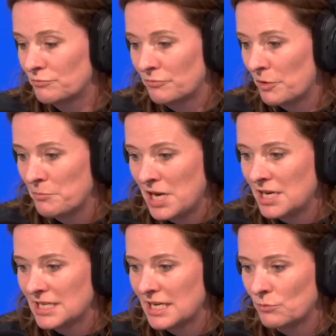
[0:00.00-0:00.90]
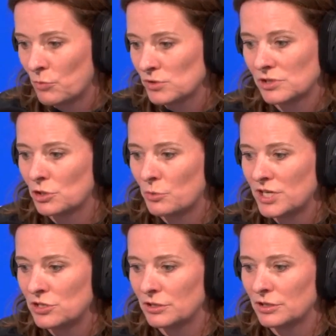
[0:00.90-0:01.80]
for me it wasn't a
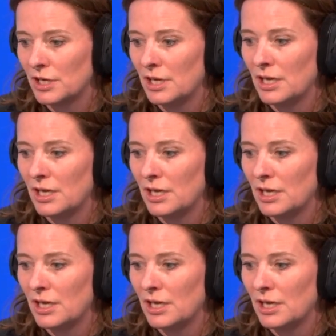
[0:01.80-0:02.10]
question.